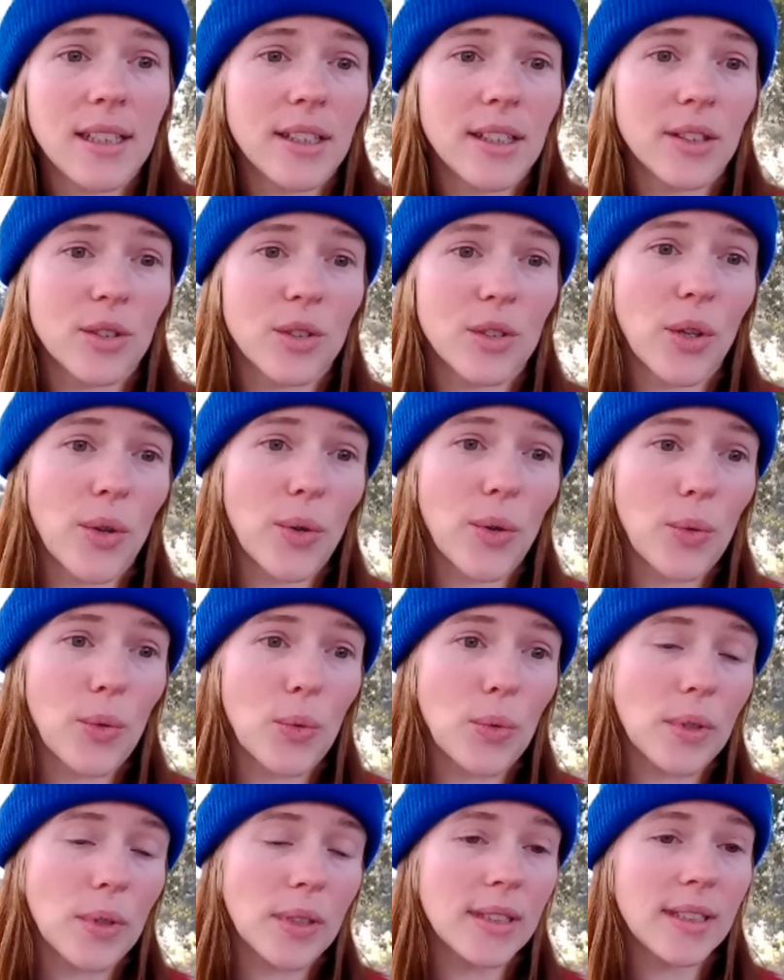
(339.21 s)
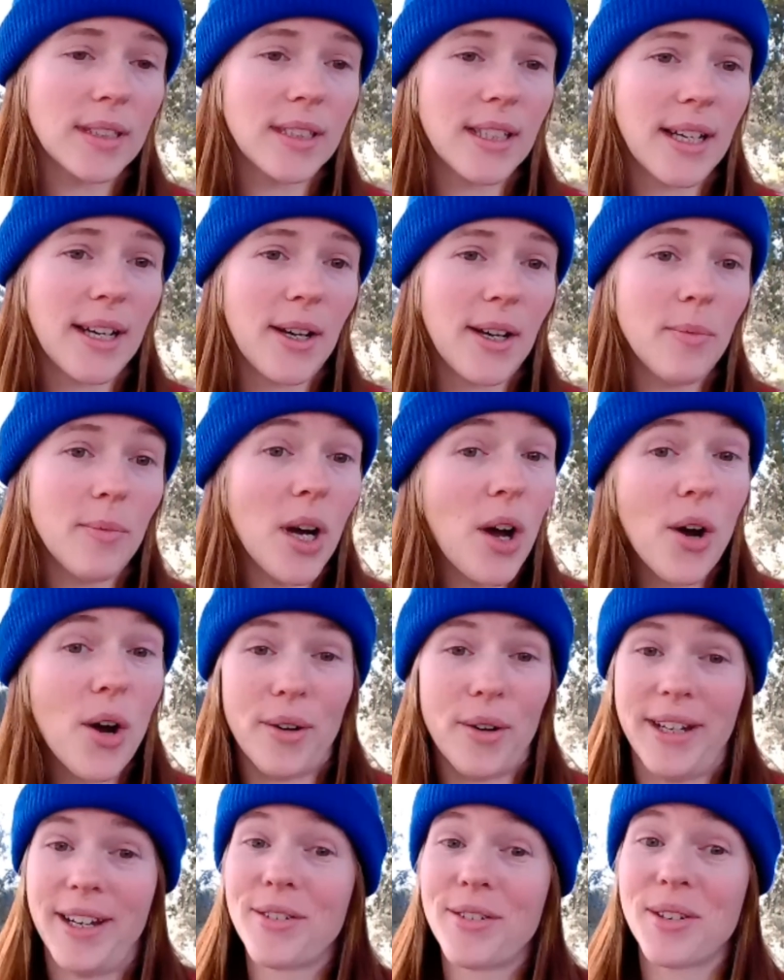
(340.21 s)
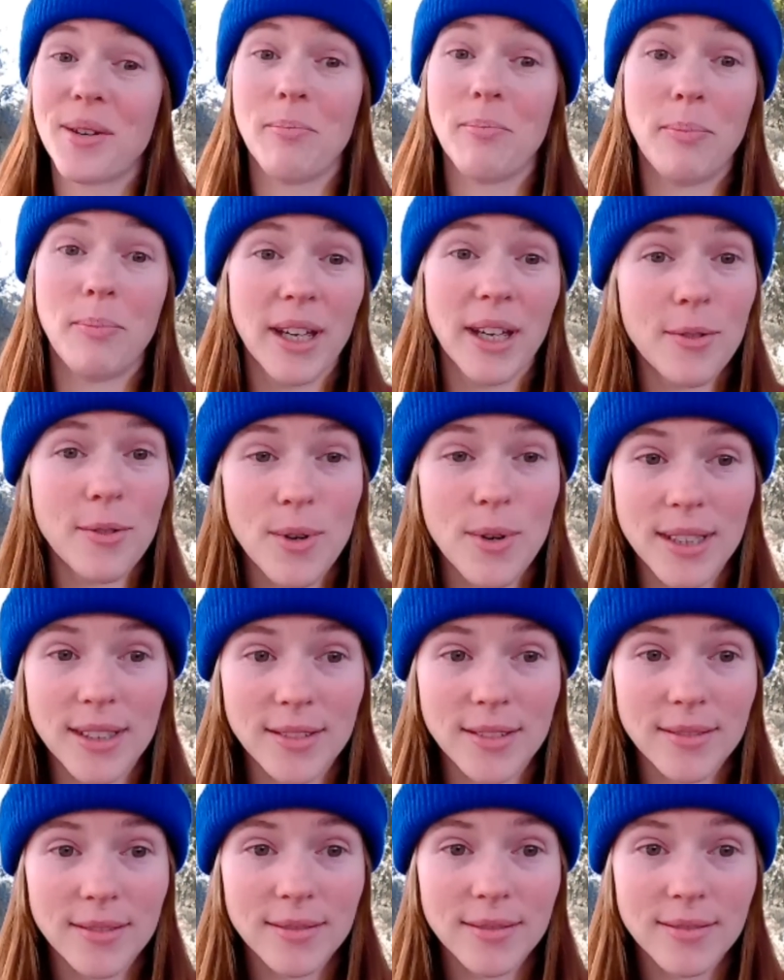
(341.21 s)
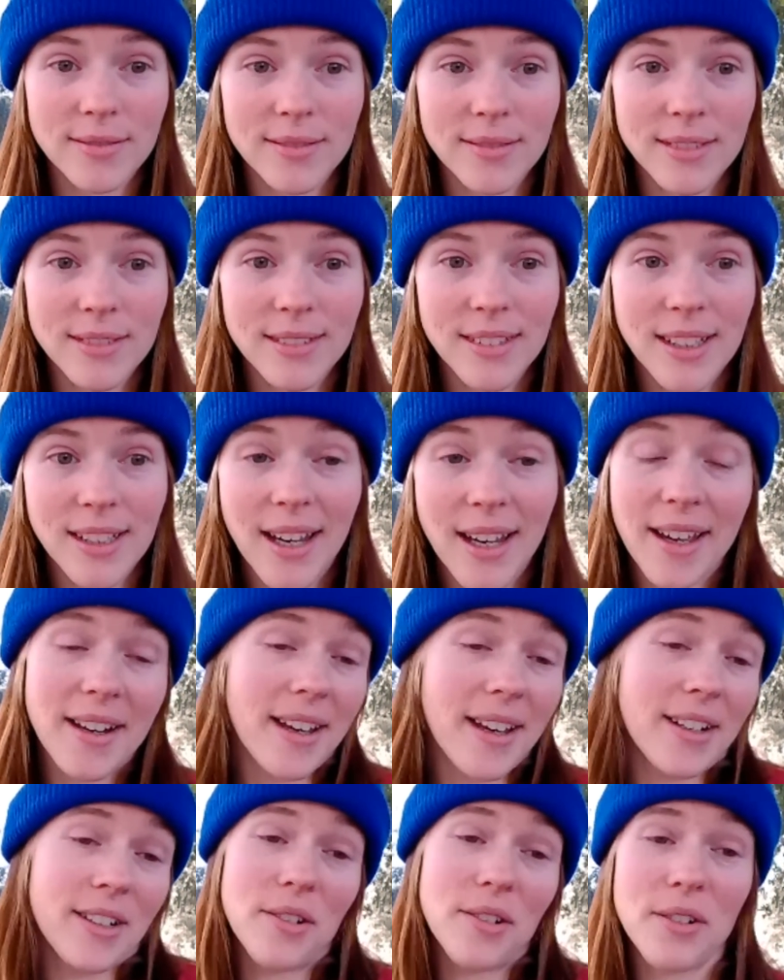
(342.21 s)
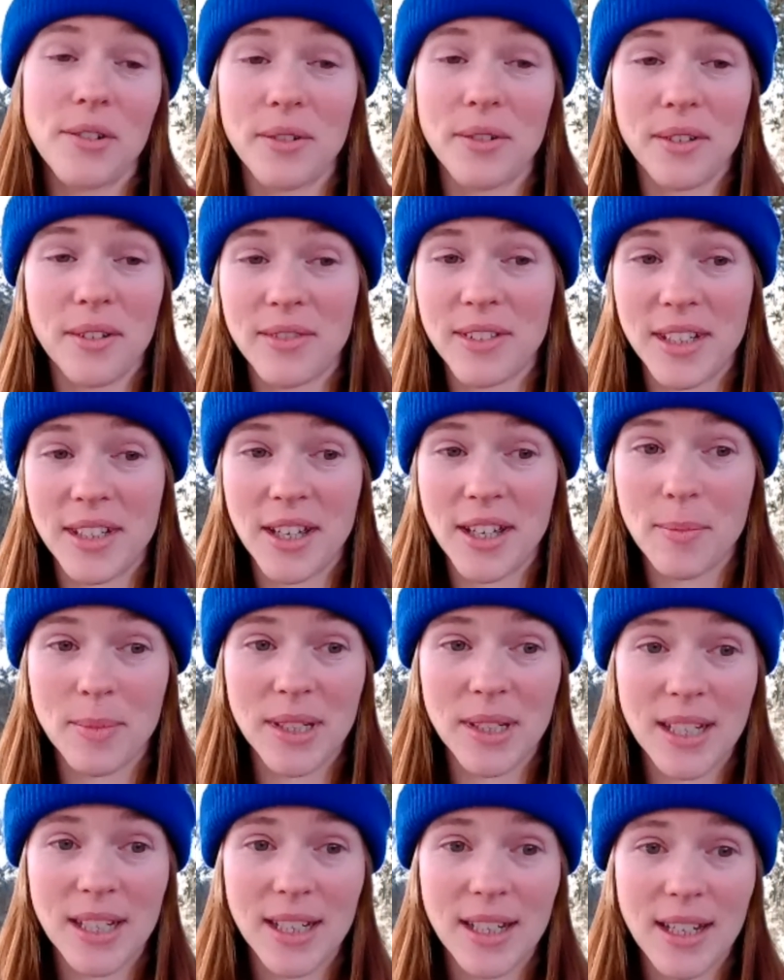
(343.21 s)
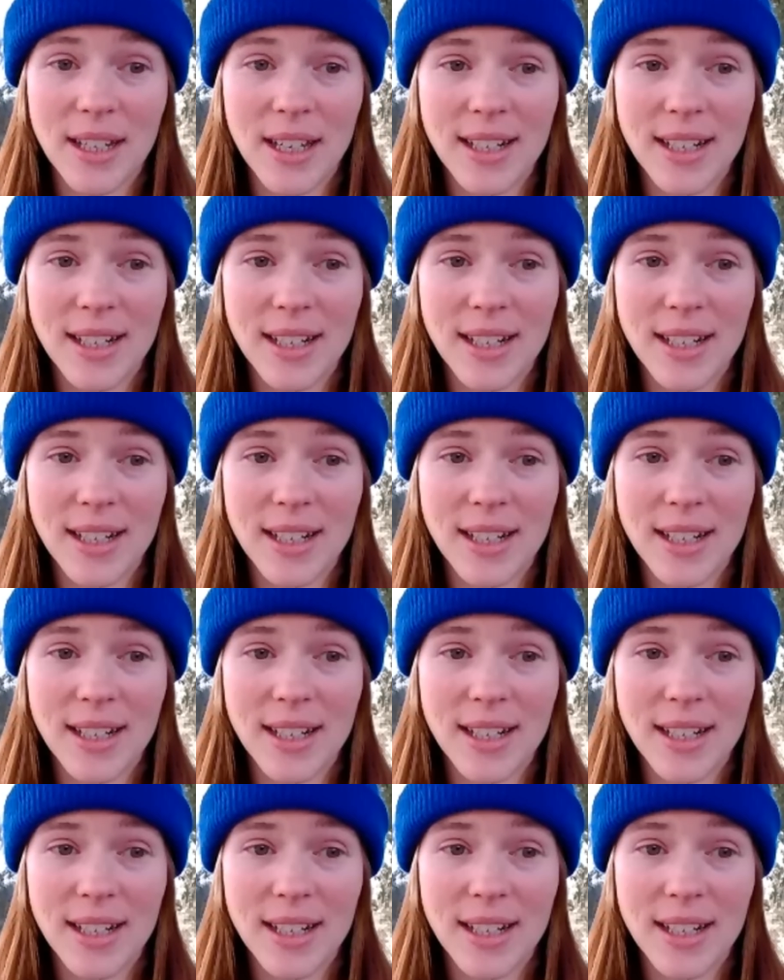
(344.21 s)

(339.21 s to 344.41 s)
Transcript: So, oh, here's a big one. I don't know an adoptee,